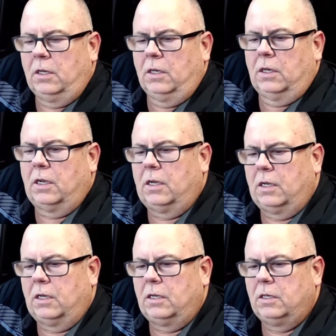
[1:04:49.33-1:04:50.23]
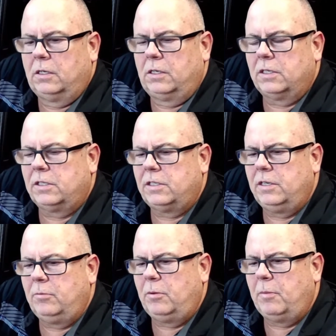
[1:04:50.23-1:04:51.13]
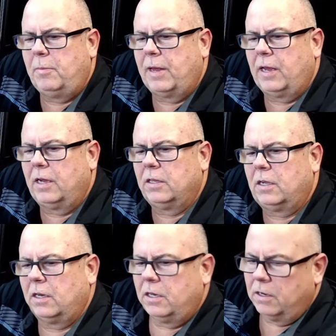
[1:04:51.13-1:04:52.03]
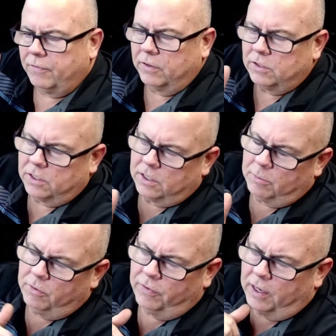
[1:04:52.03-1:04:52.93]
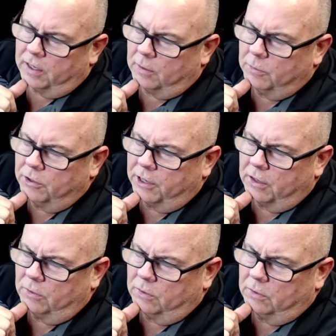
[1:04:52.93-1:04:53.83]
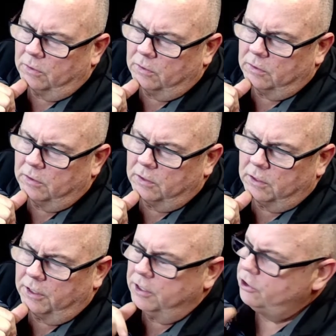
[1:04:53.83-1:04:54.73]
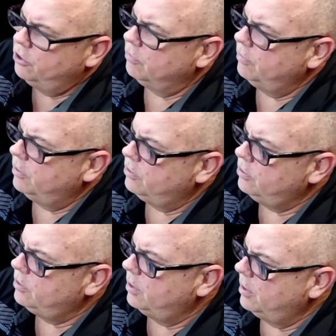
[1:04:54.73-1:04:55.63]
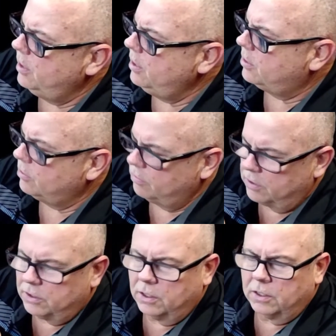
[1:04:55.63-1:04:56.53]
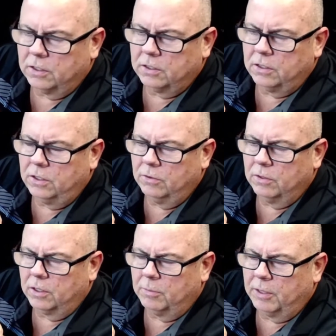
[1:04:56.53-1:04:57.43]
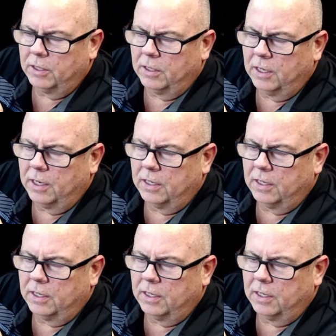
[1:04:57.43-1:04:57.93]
It doesn't seem to be making a lot of difference as I move that number down. And as you say, a heat soak is going to do a little bit on that.